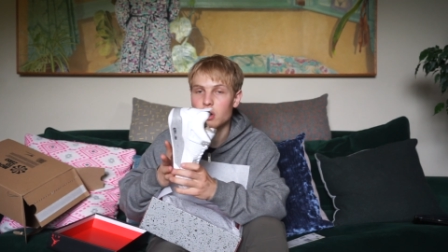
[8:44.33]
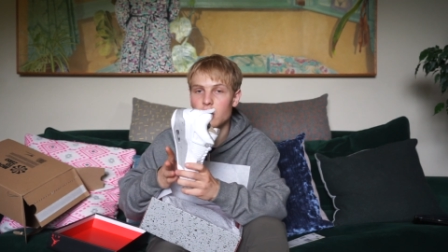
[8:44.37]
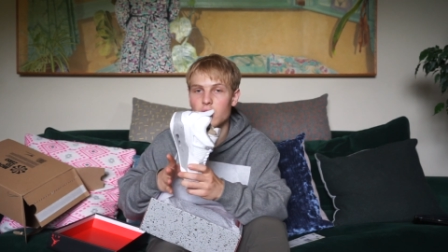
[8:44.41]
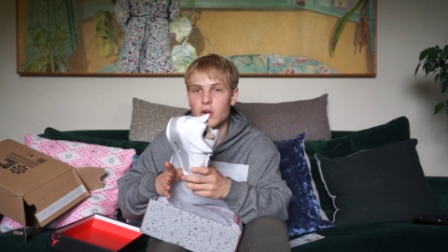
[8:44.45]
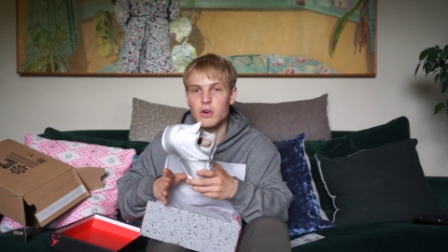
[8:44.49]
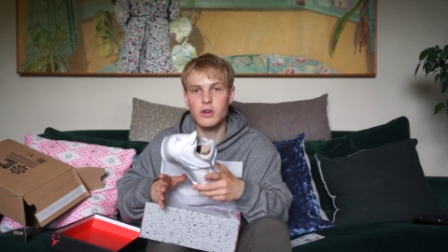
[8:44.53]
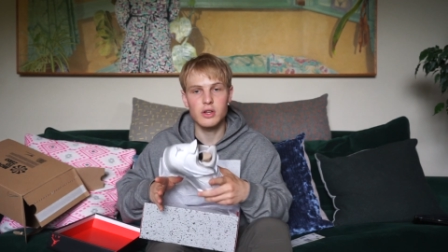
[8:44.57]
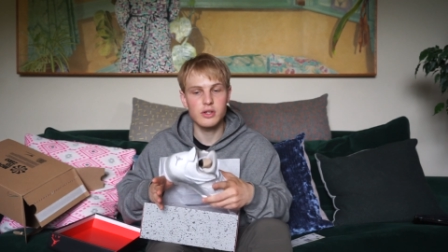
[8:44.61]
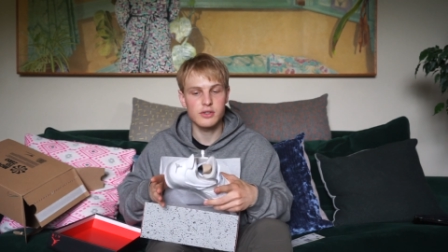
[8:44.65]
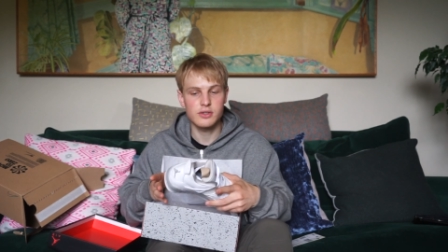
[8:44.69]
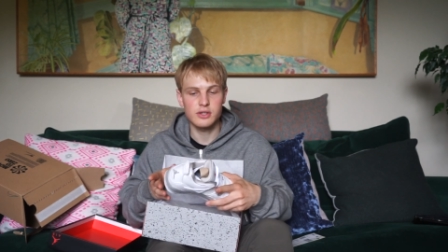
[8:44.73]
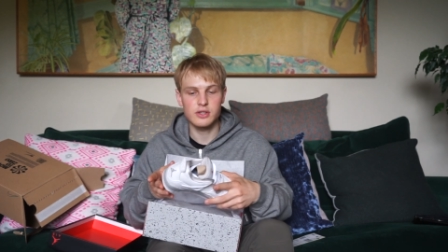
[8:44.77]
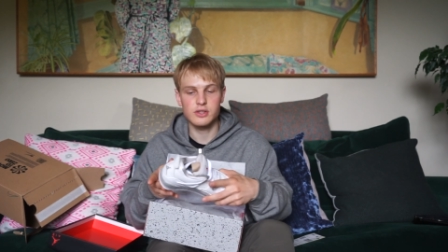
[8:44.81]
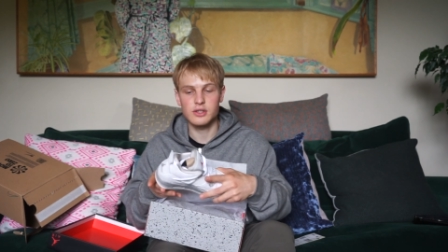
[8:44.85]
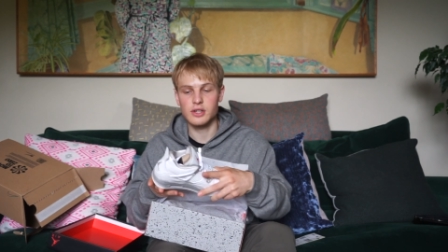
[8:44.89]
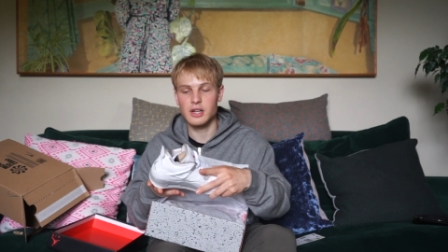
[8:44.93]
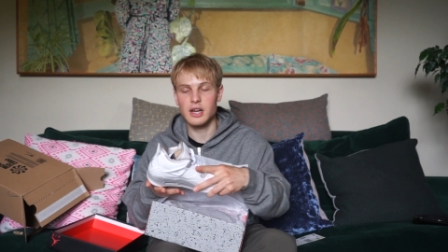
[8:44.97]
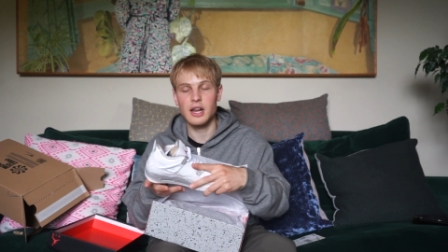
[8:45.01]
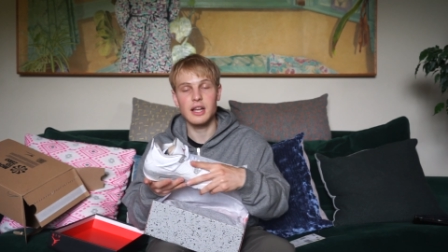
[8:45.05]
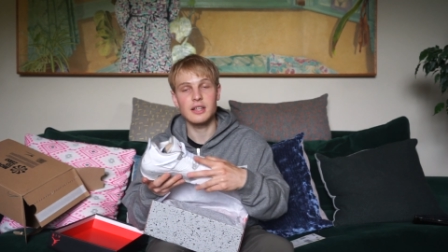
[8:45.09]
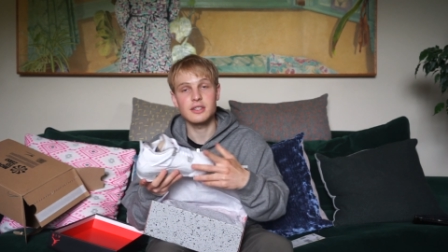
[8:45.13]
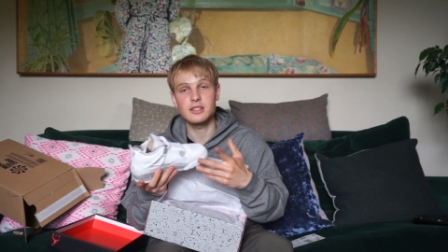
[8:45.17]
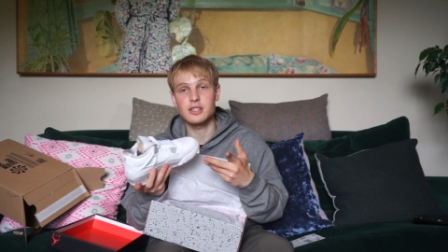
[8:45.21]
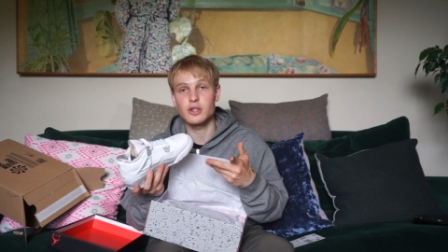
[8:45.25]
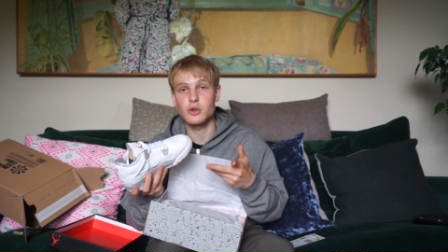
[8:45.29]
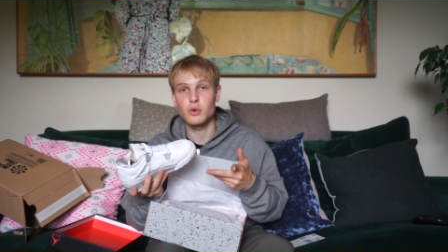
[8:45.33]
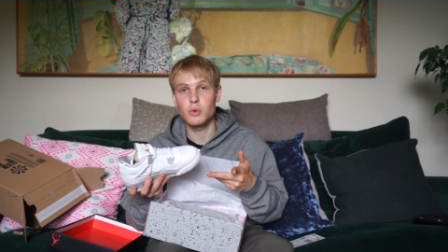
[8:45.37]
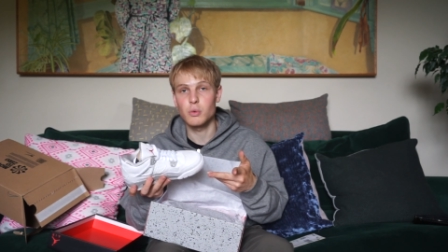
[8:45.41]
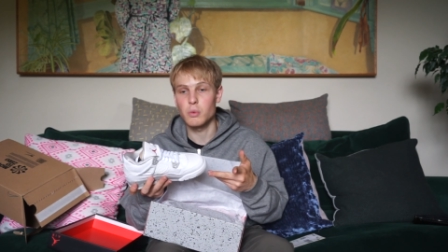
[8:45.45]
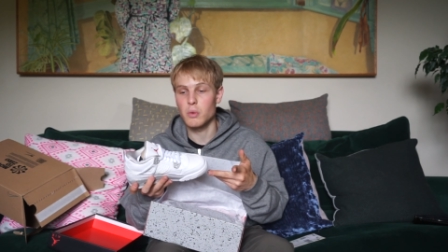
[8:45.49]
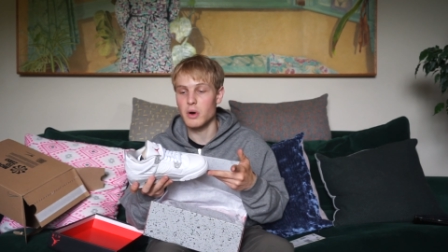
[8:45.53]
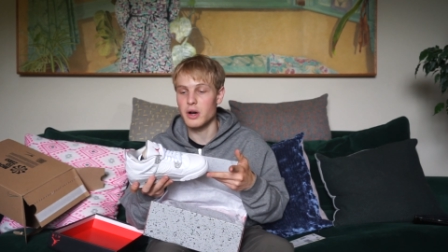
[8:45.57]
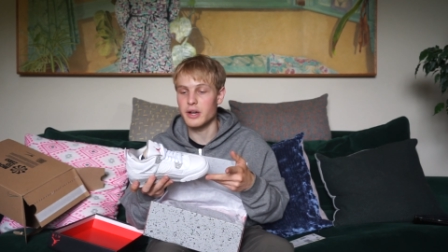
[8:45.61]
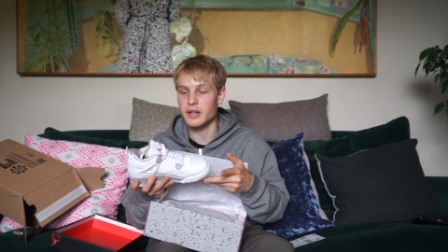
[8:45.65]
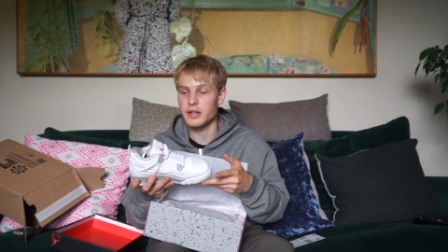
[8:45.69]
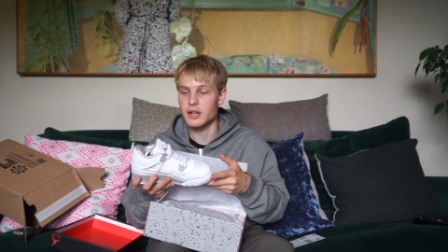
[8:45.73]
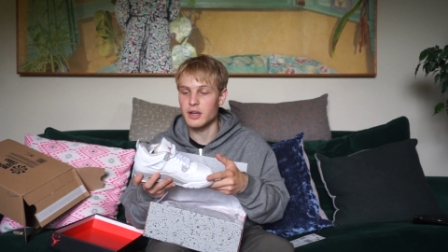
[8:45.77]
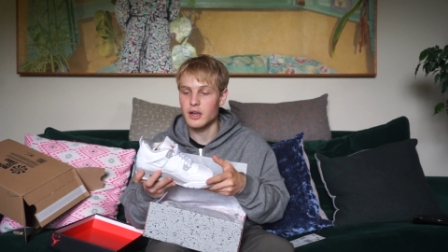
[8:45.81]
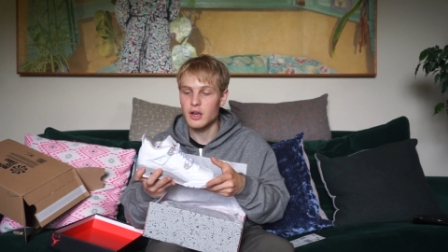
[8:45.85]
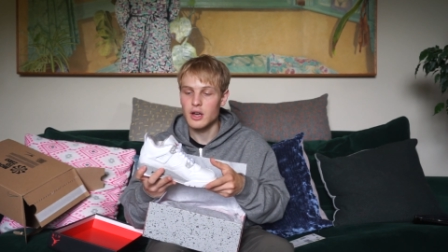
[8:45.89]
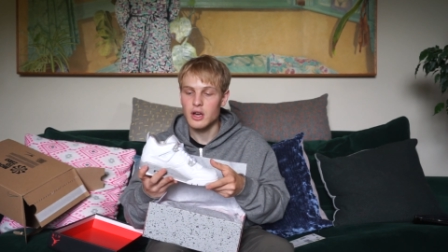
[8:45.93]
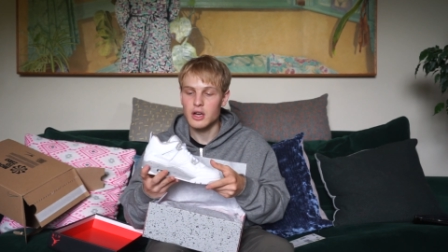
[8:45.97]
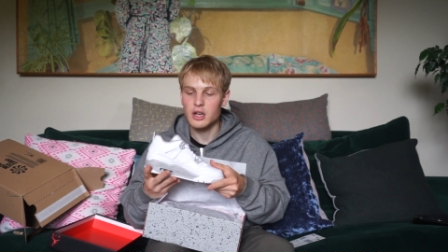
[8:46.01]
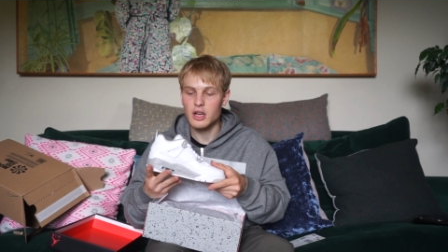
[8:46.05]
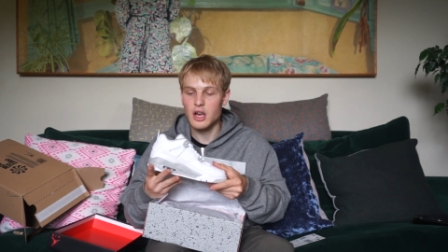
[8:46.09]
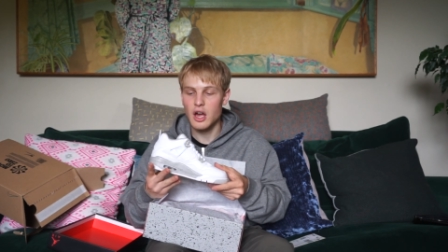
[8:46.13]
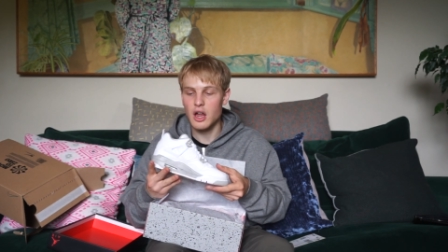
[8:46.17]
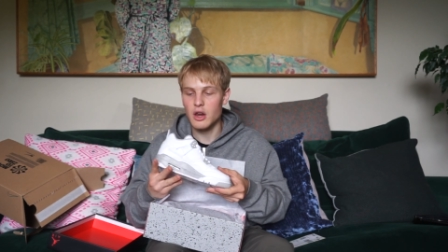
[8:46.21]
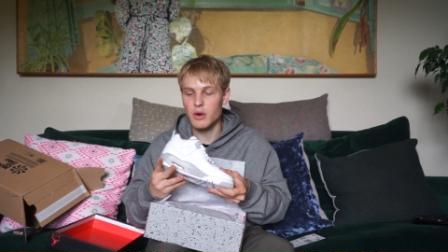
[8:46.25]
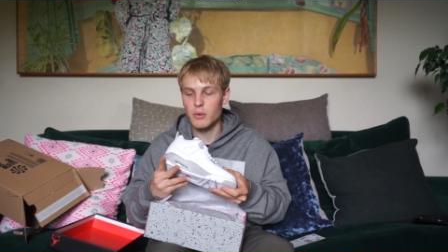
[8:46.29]
lot because it's a classical white
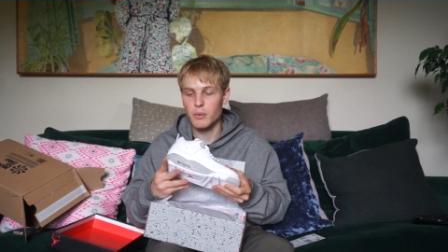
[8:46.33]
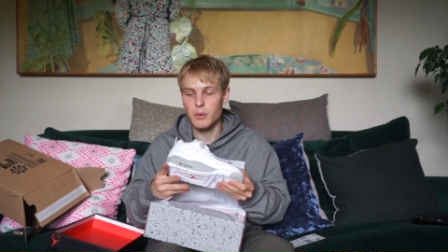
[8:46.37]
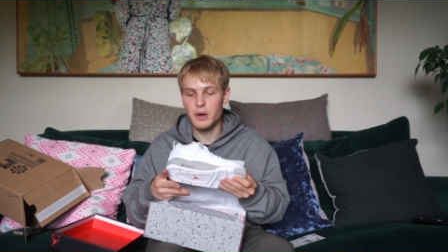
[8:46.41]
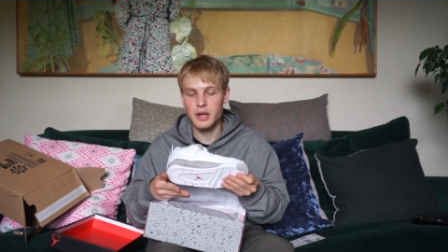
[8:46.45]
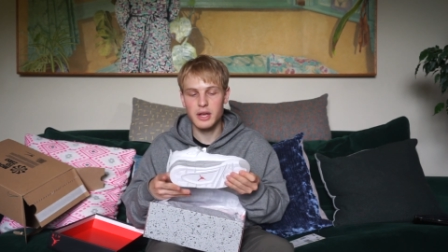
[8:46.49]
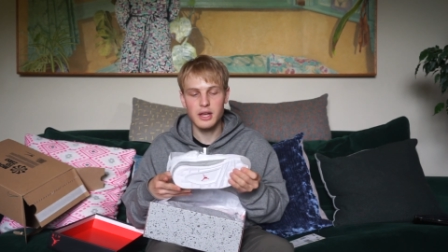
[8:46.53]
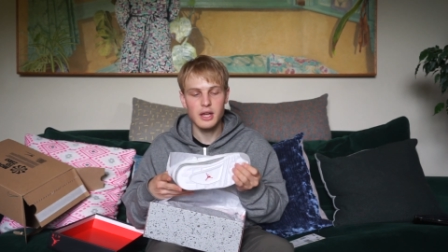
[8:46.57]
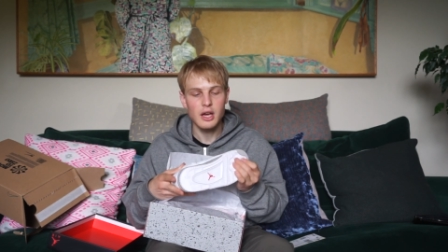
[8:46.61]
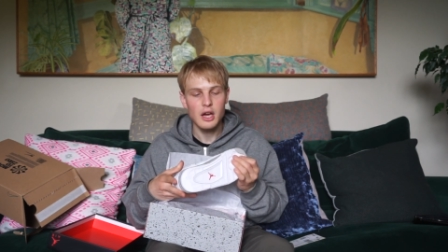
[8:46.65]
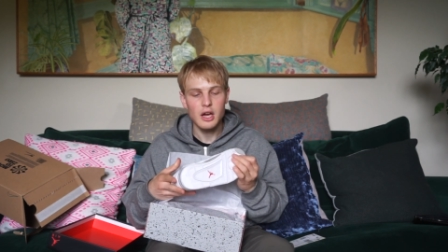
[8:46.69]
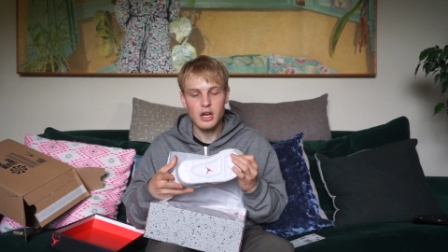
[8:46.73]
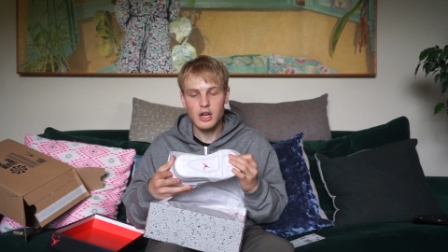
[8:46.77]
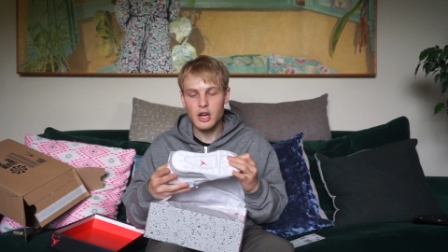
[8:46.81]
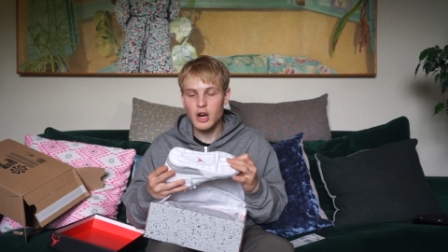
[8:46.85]
colorway.